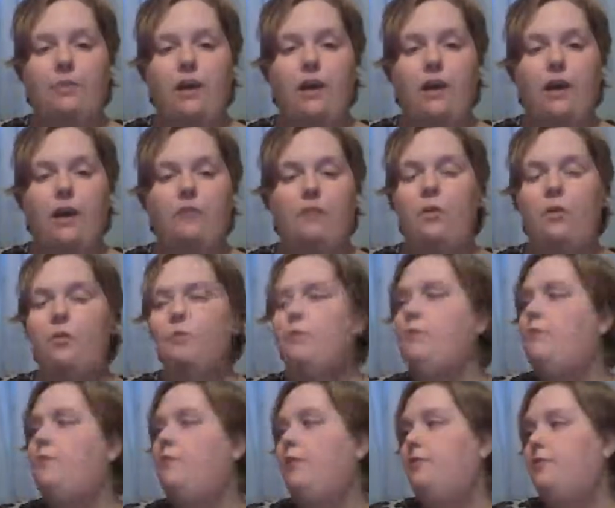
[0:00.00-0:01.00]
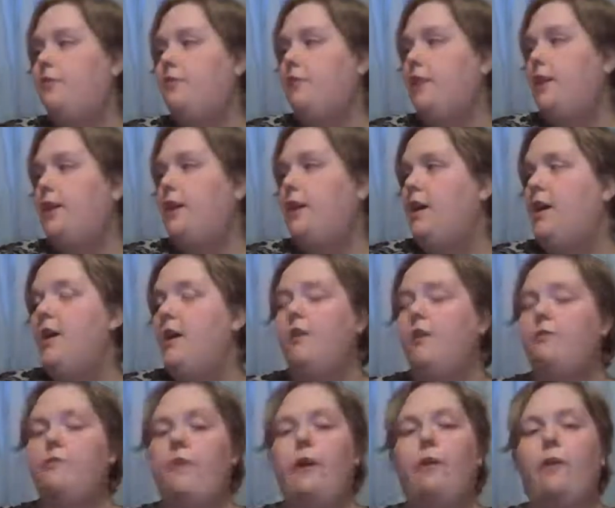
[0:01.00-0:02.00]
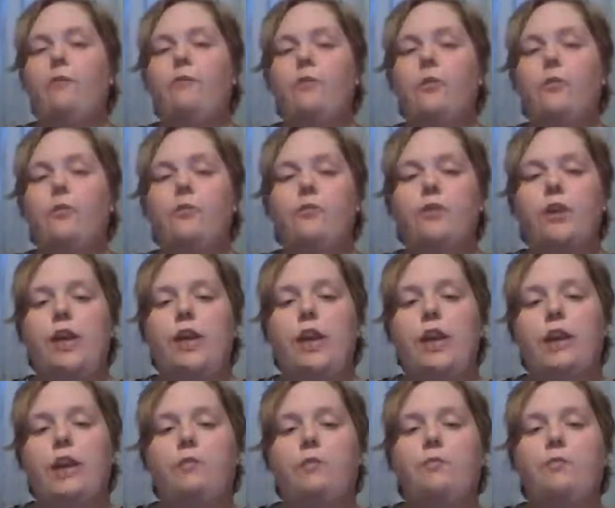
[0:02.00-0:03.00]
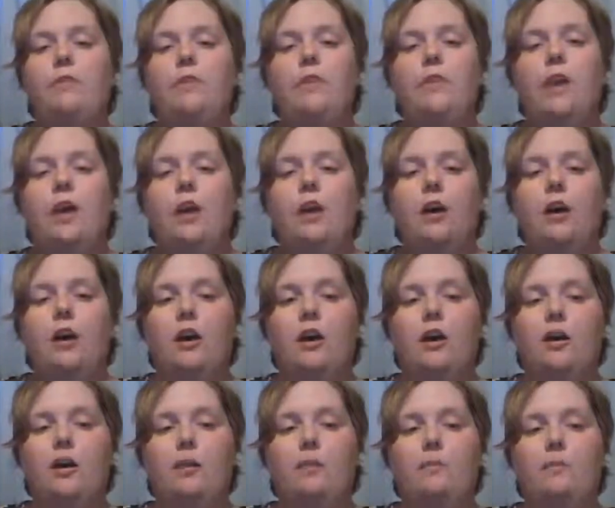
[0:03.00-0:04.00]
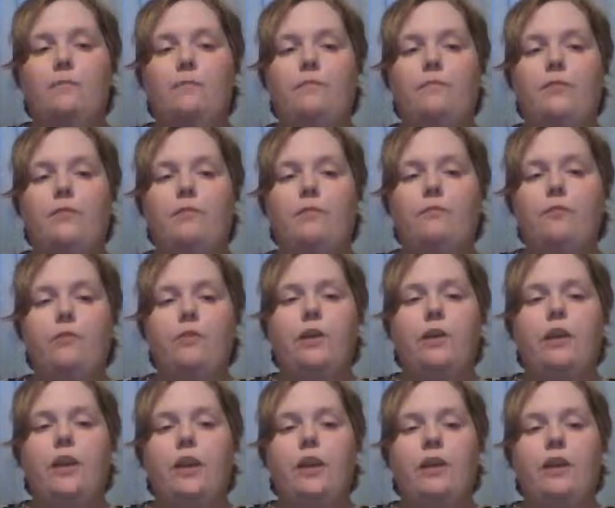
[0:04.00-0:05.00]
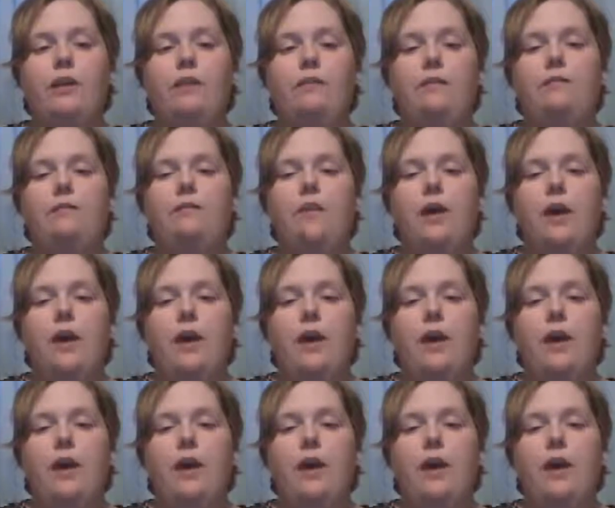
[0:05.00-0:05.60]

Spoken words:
I have over 50 file folder games for the kids.